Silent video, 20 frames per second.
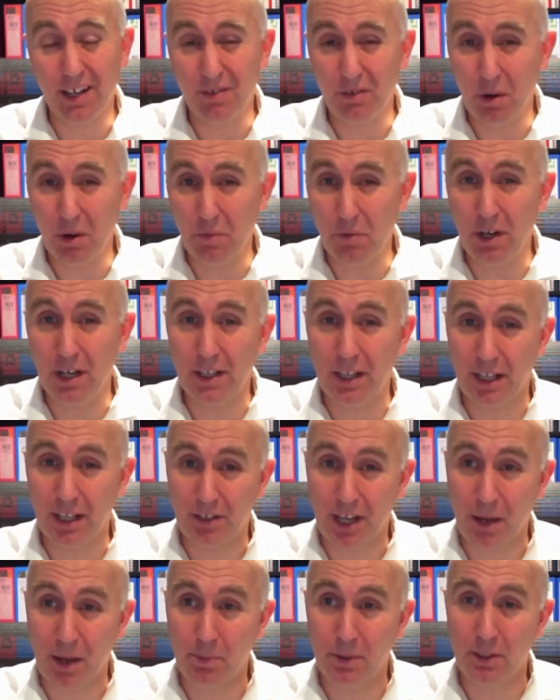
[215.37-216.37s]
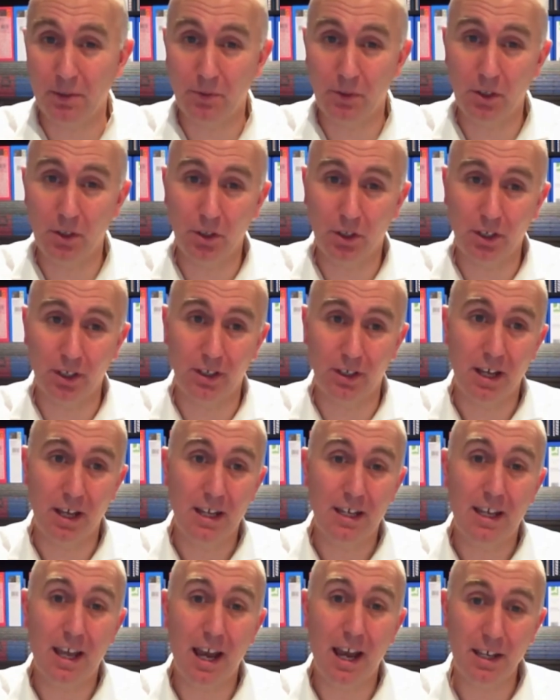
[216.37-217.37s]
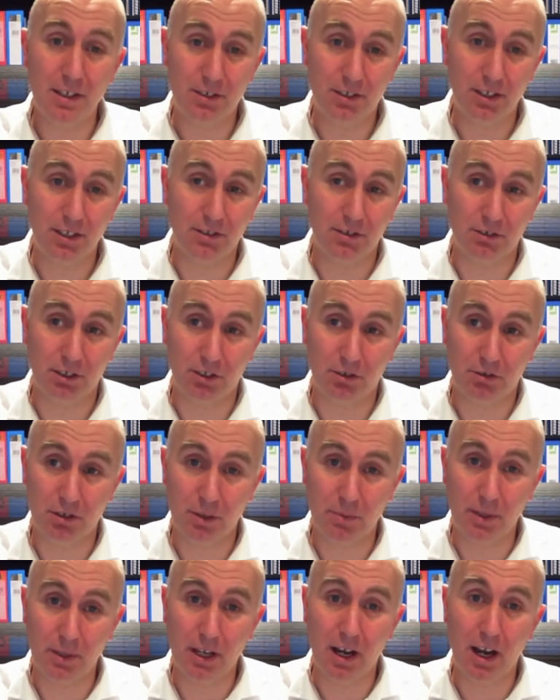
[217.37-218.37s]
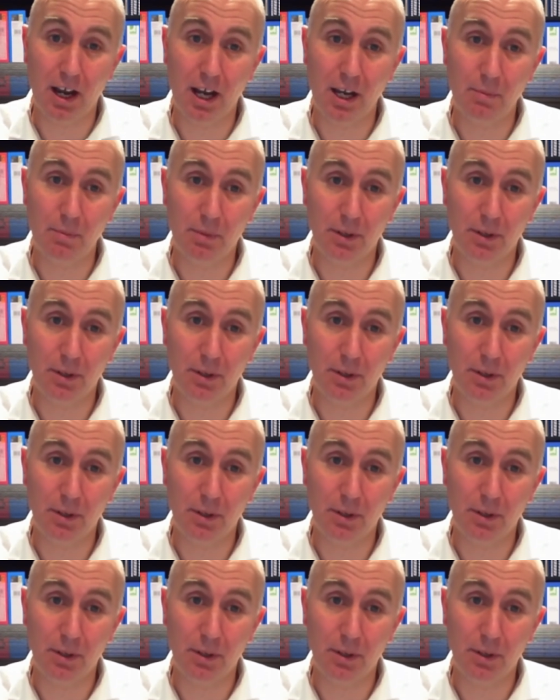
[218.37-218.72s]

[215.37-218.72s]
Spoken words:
And really that's happened. If you look at cases are extremely high,